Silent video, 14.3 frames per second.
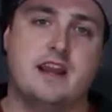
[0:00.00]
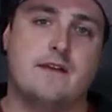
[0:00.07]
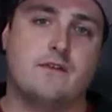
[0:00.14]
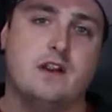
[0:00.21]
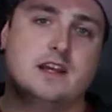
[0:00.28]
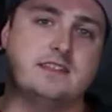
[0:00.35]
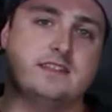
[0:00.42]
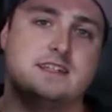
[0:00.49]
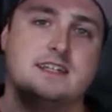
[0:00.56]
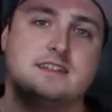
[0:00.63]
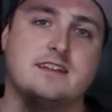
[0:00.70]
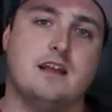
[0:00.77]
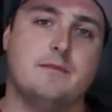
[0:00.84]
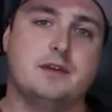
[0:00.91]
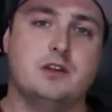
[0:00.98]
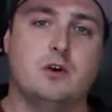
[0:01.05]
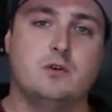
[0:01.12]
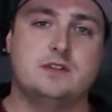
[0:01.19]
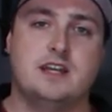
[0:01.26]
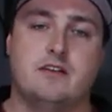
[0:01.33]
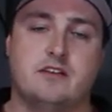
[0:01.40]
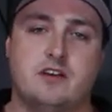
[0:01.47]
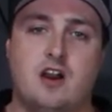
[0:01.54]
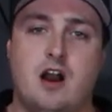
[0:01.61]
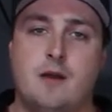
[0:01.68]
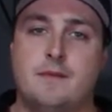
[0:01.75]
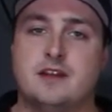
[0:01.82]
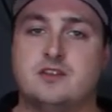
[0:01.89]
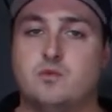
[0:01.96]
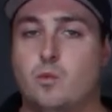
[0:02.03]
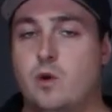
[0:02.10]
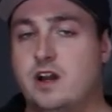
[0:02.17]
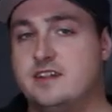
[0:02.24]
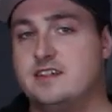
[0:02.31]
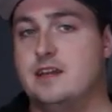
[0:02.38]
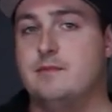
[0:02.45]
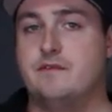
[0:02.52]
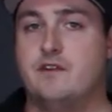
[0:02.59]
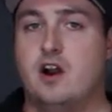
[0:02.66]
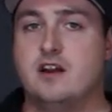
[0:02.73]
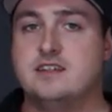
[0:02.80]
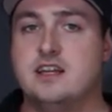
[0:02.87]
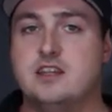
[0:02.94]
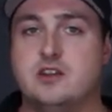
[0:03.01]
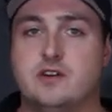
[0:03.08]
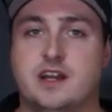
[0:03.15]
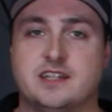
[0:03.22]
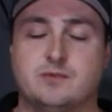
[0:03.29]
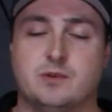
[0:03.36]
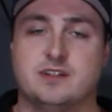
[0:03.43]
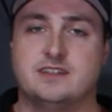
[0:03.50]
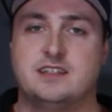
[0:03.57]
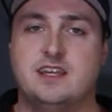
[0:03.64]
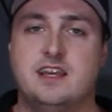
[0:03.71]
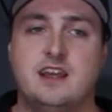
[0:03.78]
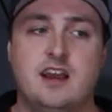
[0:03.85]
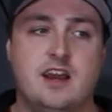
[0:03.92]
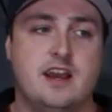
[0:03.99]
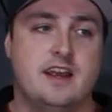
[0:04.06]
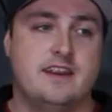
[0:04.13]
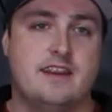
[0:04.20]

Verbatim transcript: Never hesitate to let me know down in the comments what type of content you guys want to see.